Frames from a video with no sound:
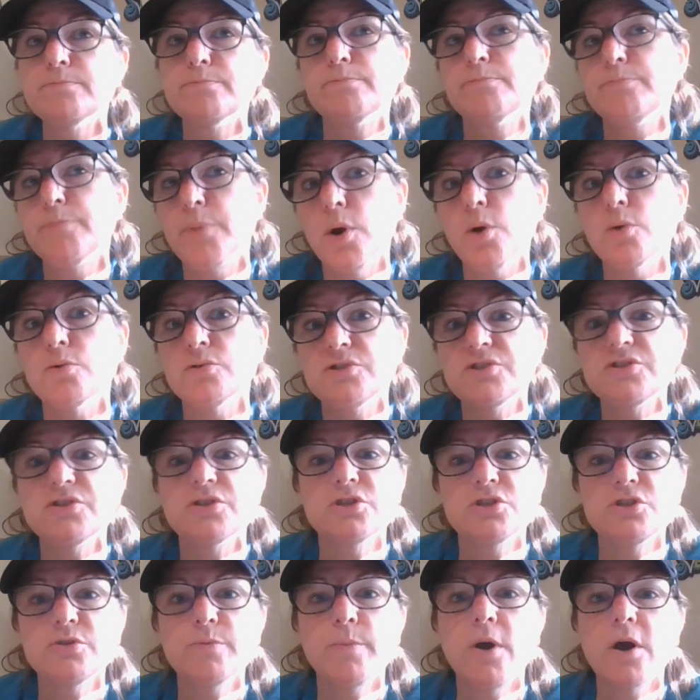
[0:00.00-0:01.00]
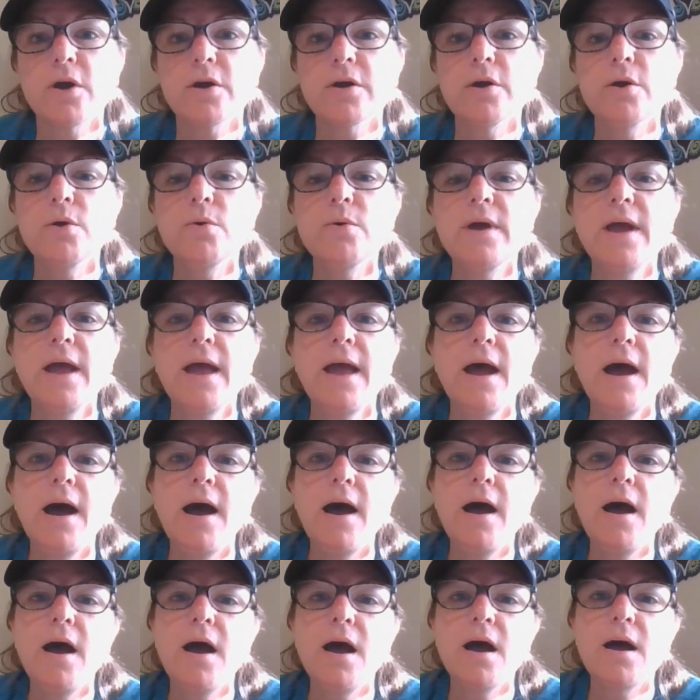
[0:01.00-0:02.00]
post tomorrow.
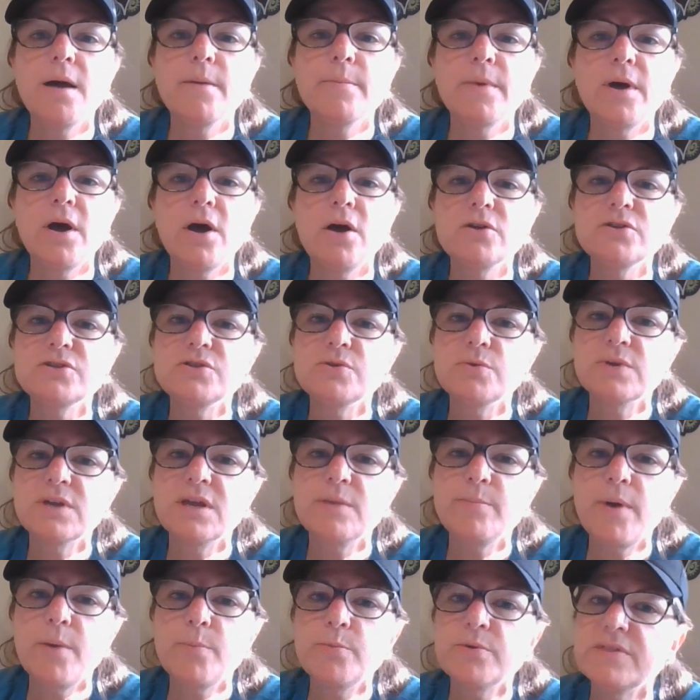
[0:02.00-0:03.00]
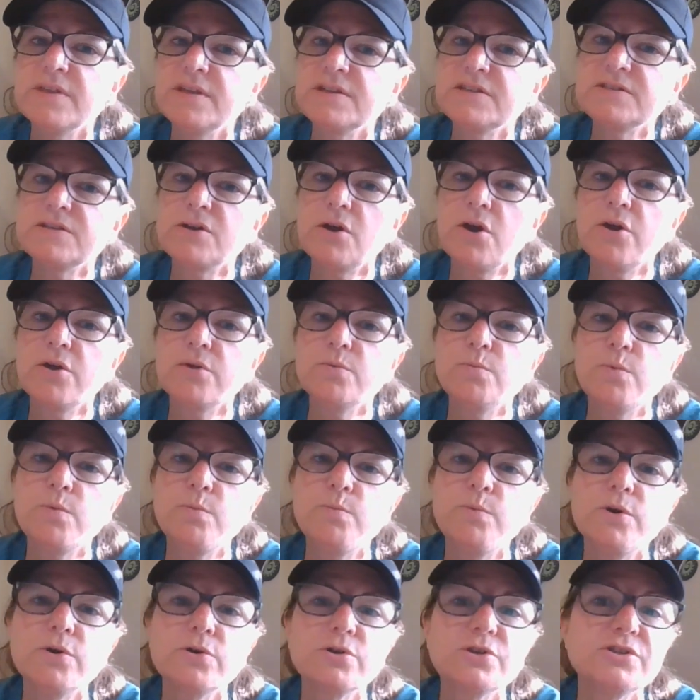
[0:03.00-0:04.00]
Also keep up with us on
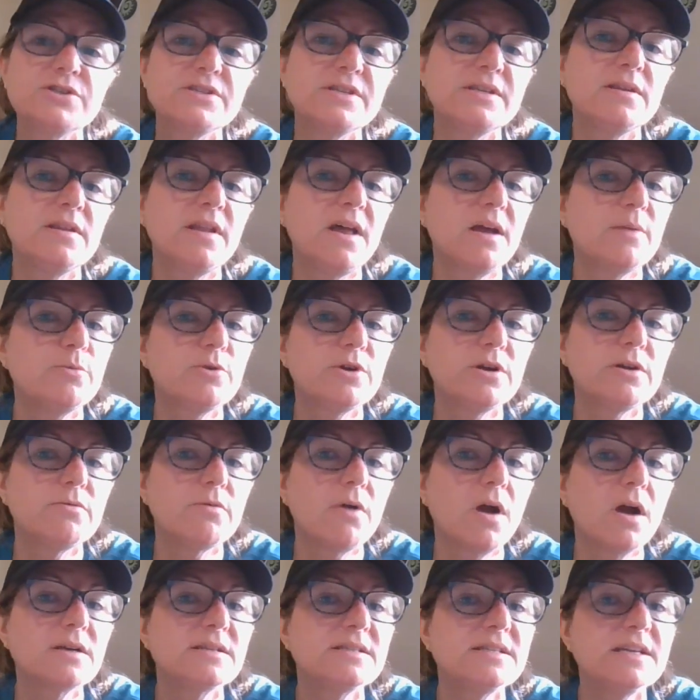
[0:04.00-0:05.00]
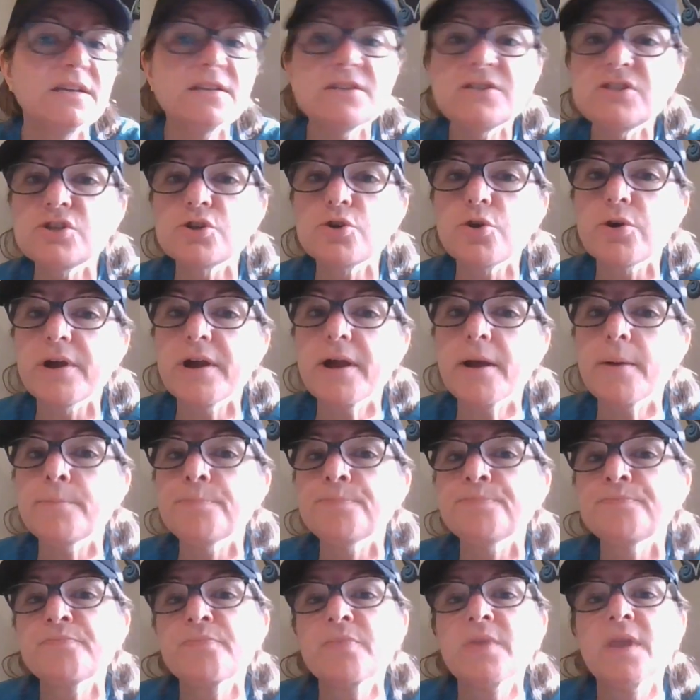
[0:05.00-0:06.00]
Wilkerson Library Rocks Instagram,
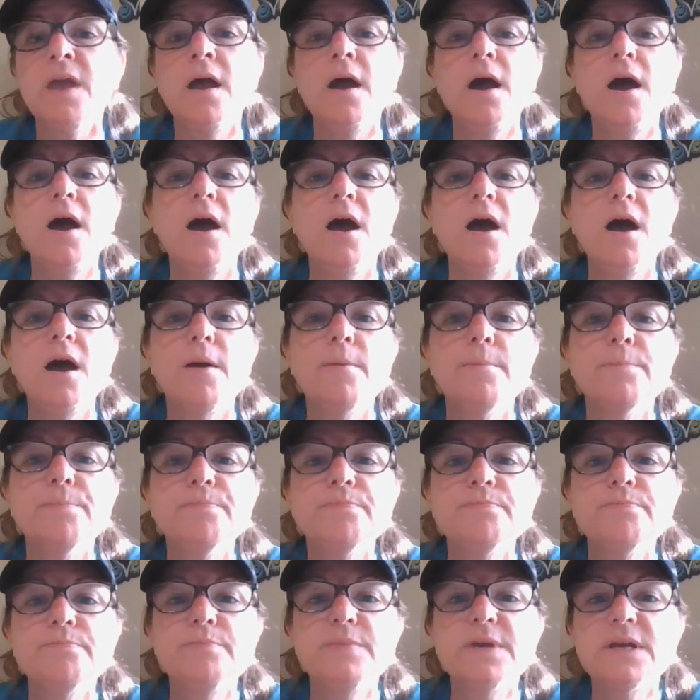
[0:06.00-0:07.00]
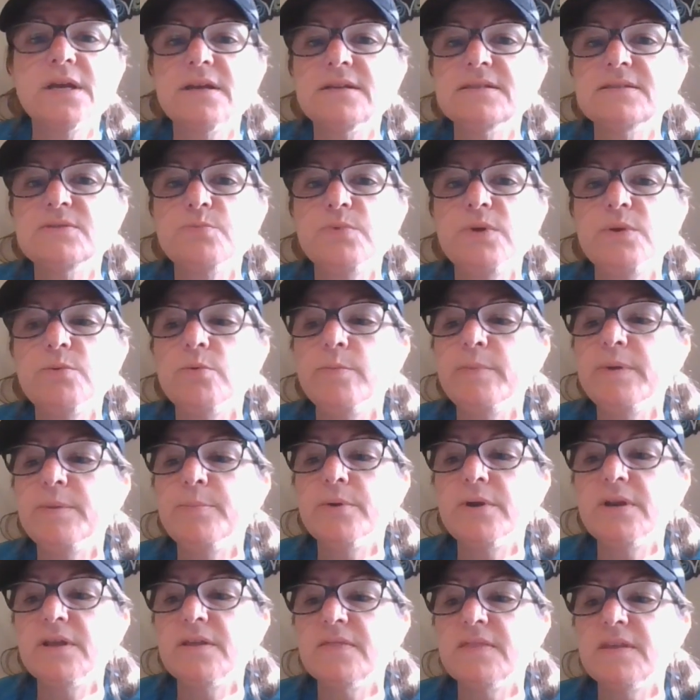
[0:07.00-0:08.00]
because we will be
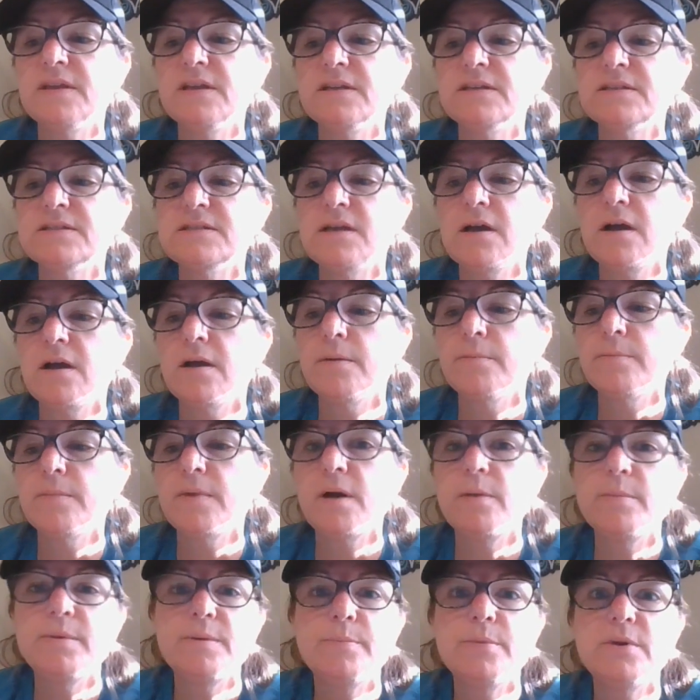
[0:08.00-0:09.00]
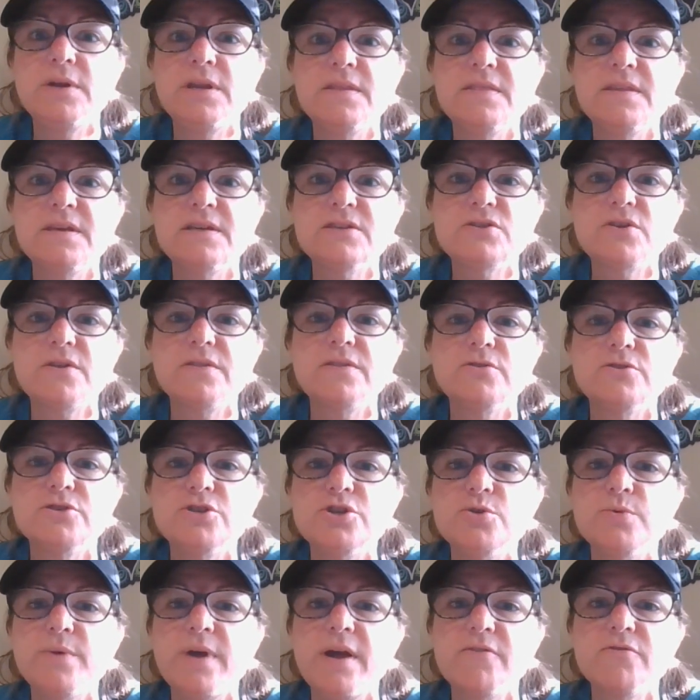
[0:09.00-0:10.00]
putting things, I'll be putting things on there
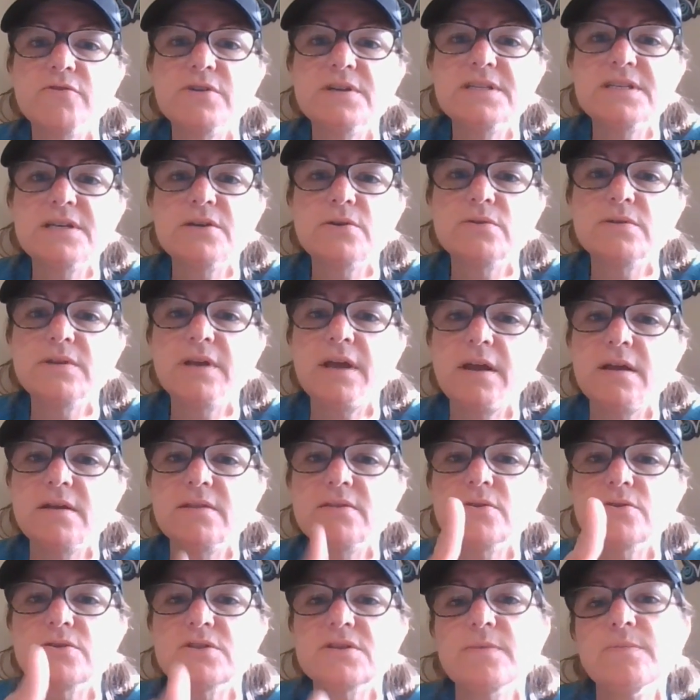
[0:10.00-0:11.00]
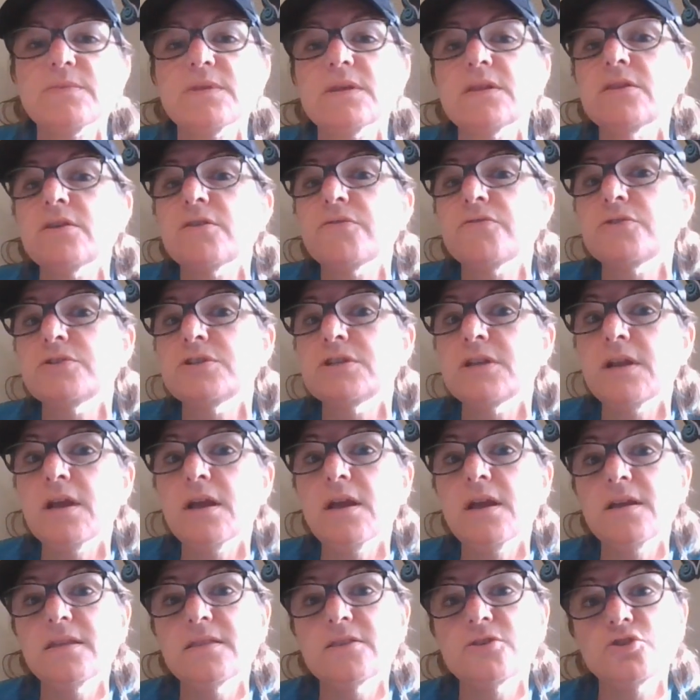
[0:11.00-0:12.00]
too every single day. There's something there for today
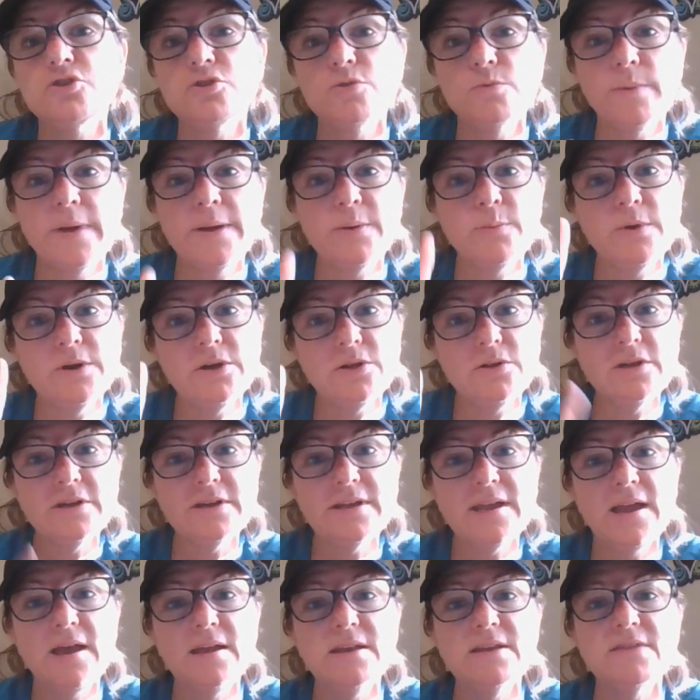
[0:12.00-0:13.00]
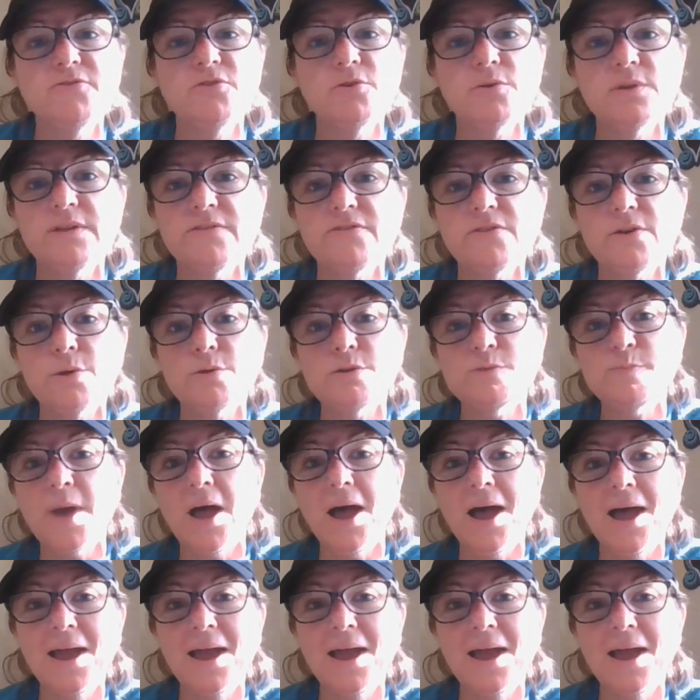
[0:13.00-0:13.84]
that you might want to look at if you live close by.